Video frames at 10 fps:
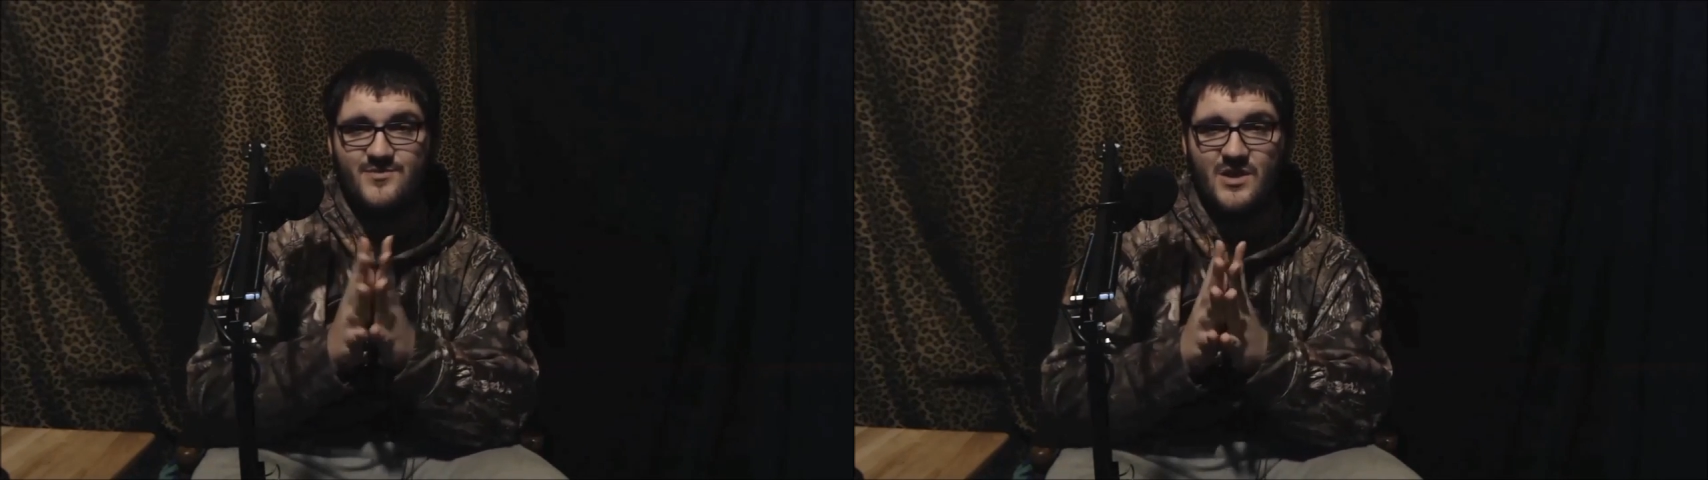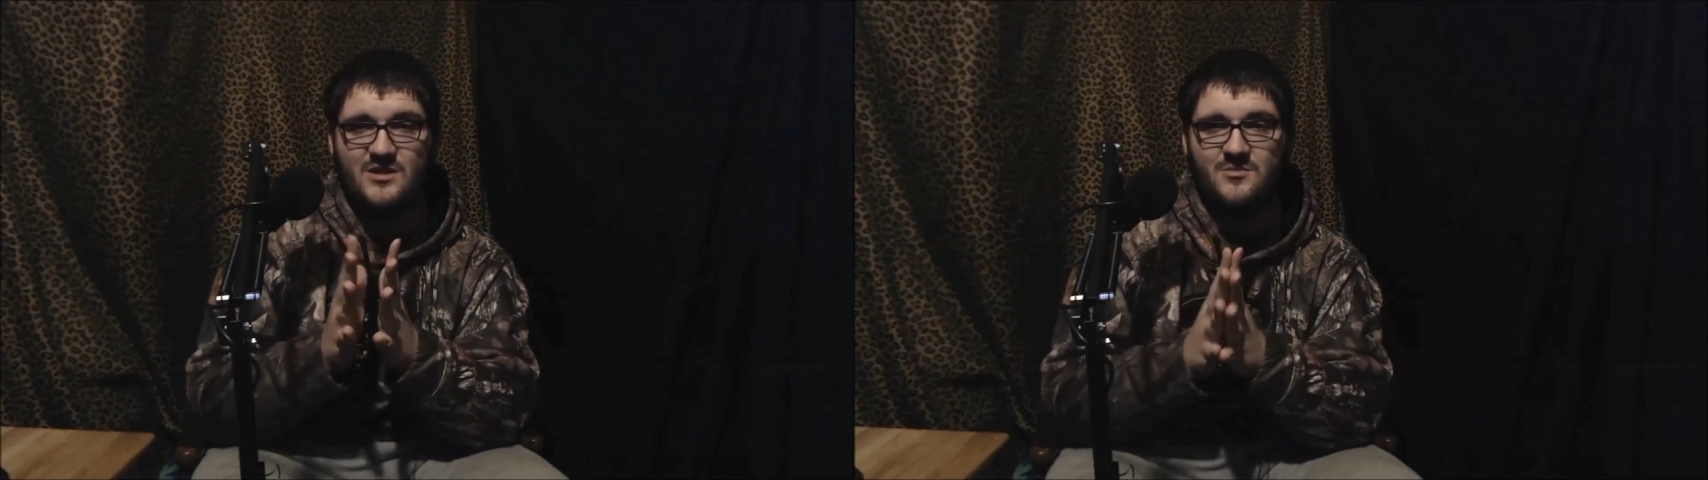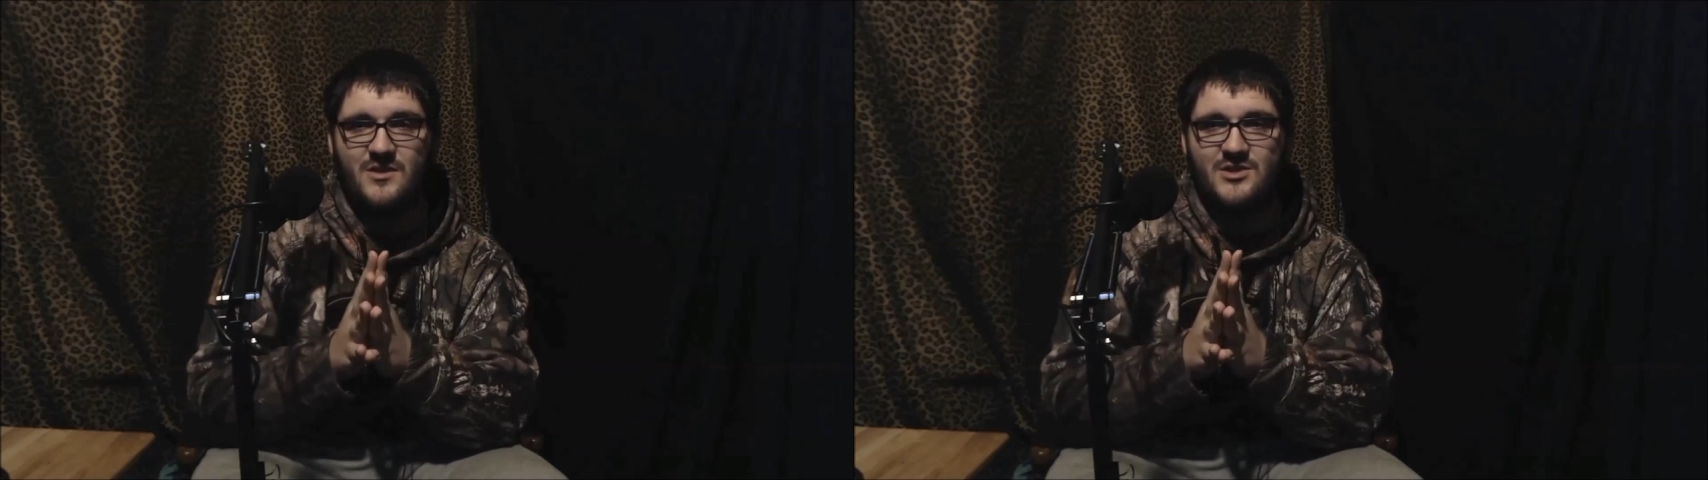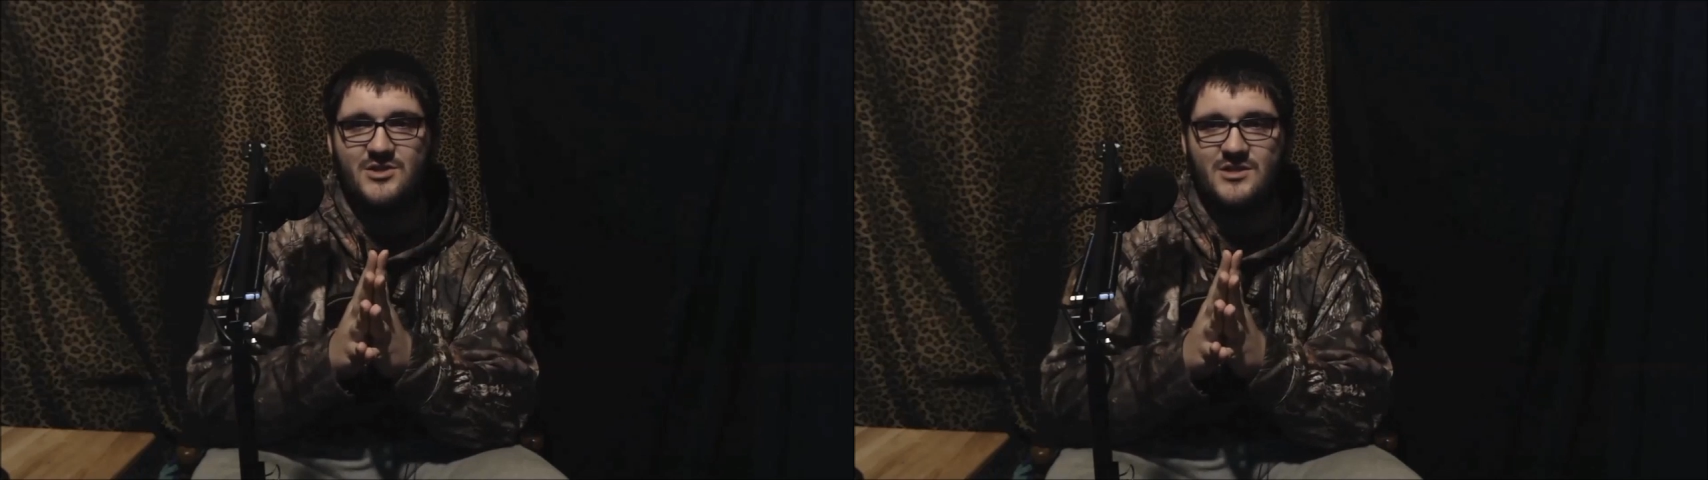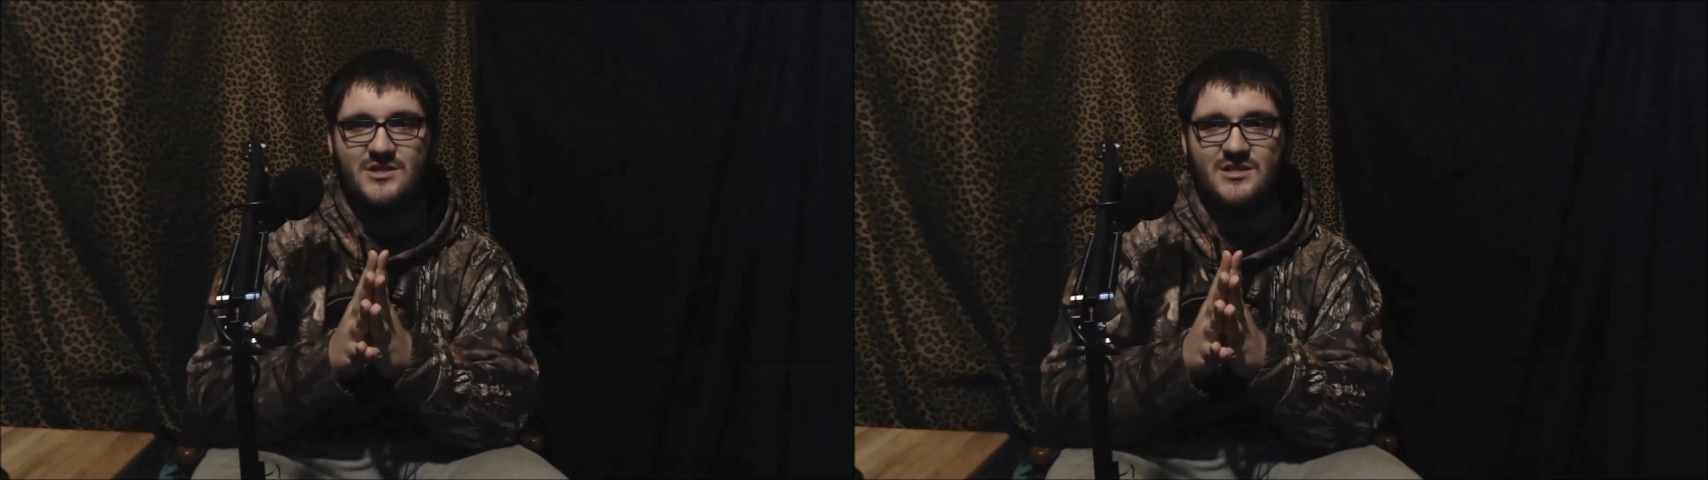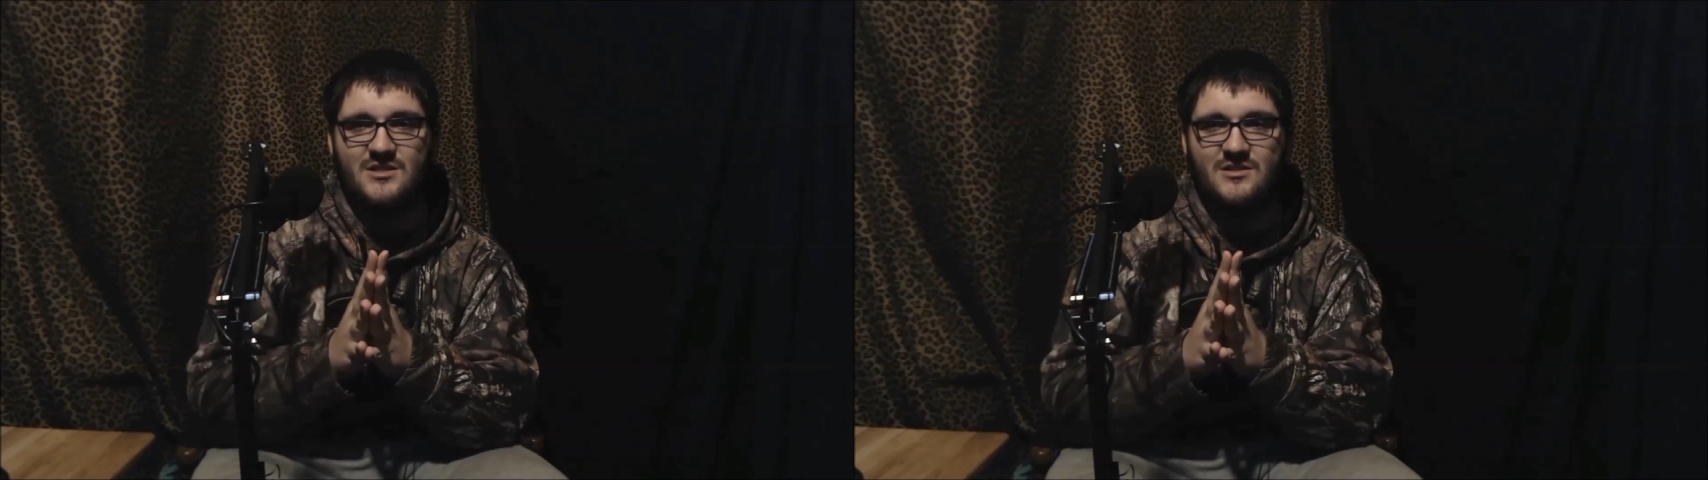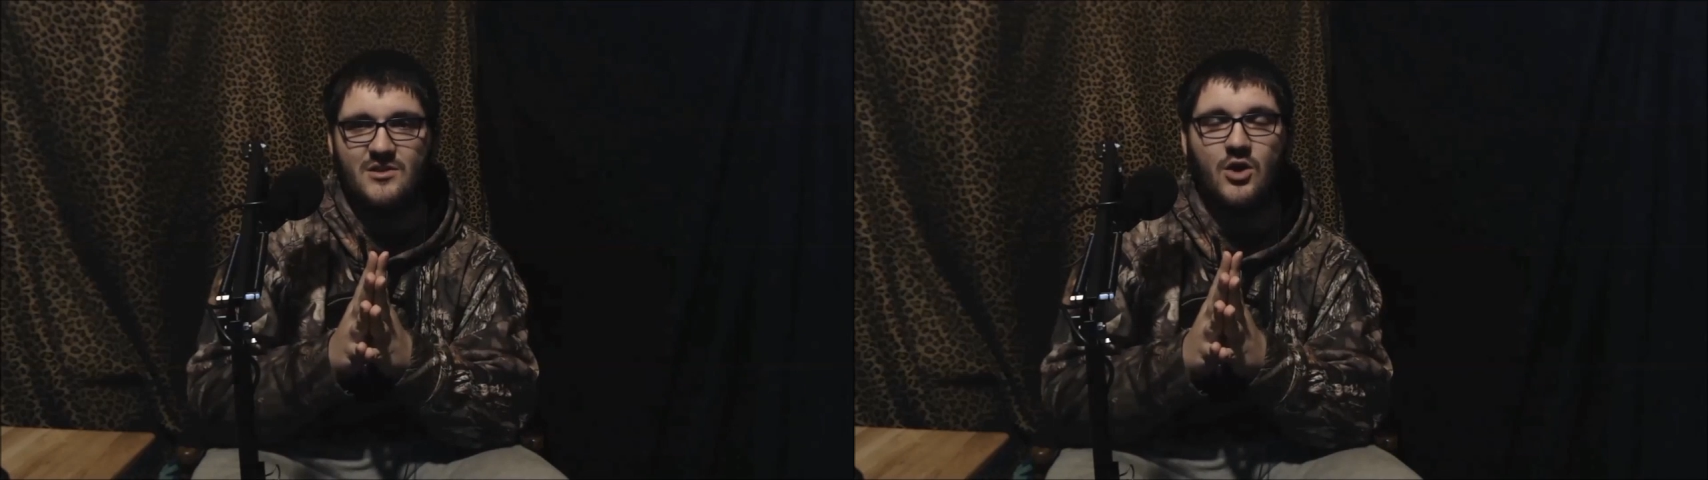Not to mention it's